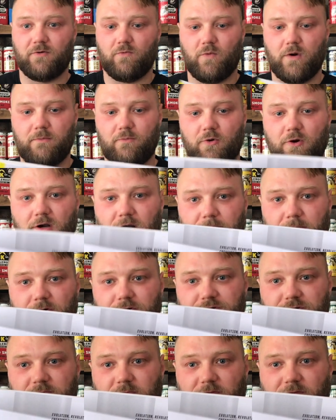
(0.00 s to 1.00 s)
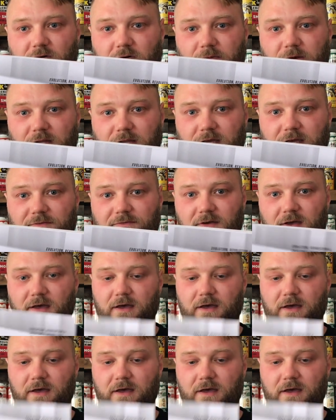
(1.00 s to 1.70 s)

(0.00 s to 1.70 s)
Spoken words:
One more commercial before we leave.